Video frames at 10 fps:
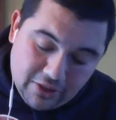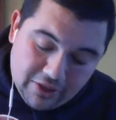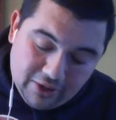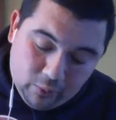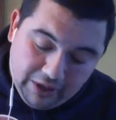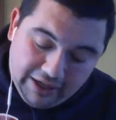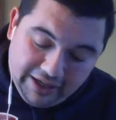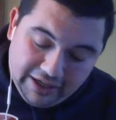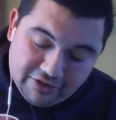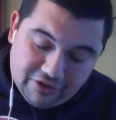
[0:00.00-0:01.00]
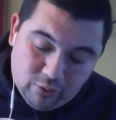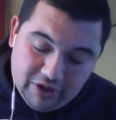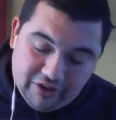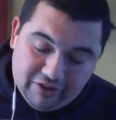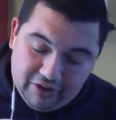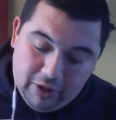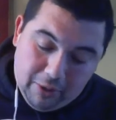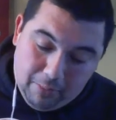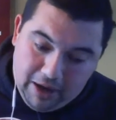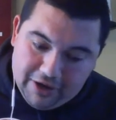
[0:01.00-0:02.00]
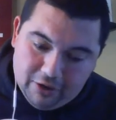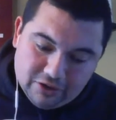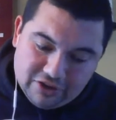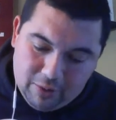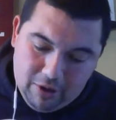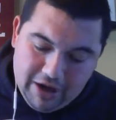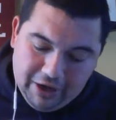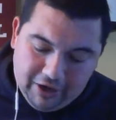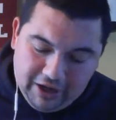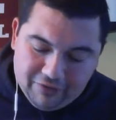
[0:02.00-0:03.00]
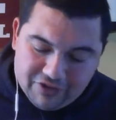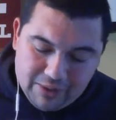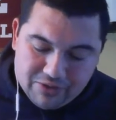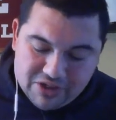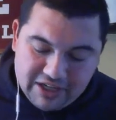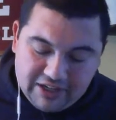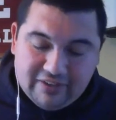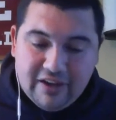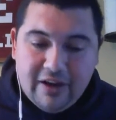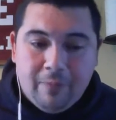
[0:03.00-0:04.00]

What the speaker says: then we're going to get into what is in my notes that I'm writing here, kind of step 6,